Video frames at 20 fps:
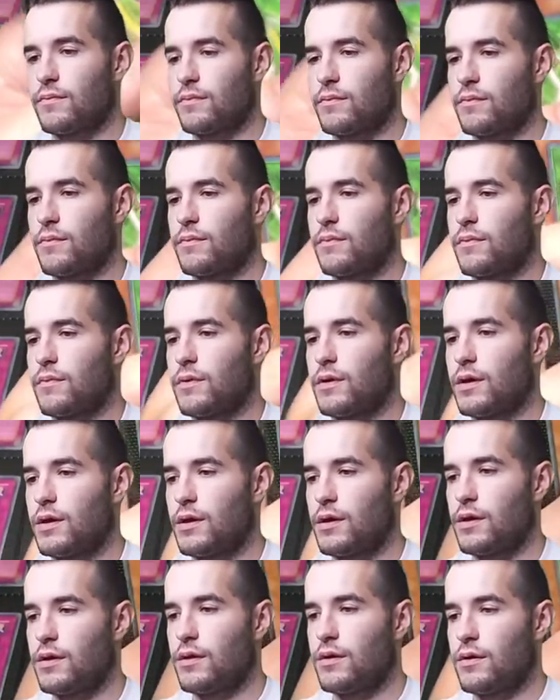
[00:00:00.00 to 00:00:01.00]

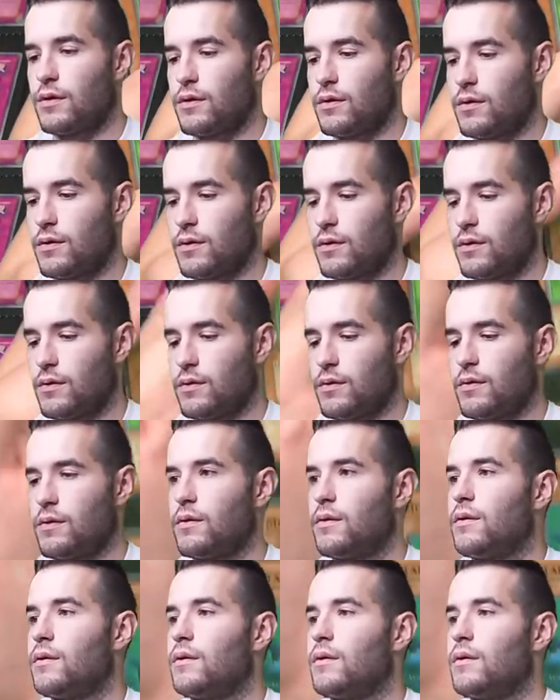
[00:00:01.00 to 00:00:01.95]
[no speech]